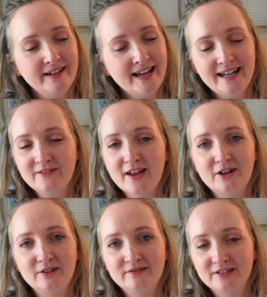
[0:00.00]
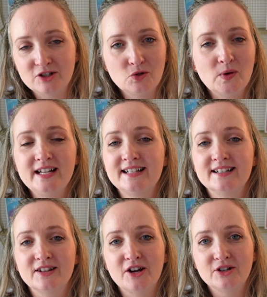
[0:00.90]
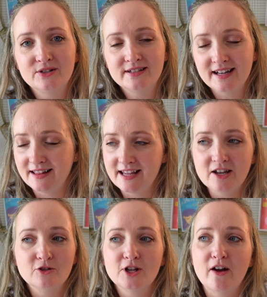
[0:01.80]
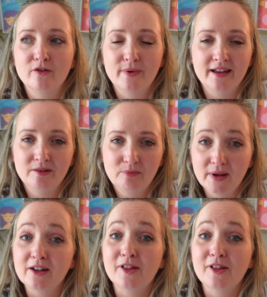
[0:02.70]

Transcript: Any letter, there's 26 letters in the English alphabet, pick a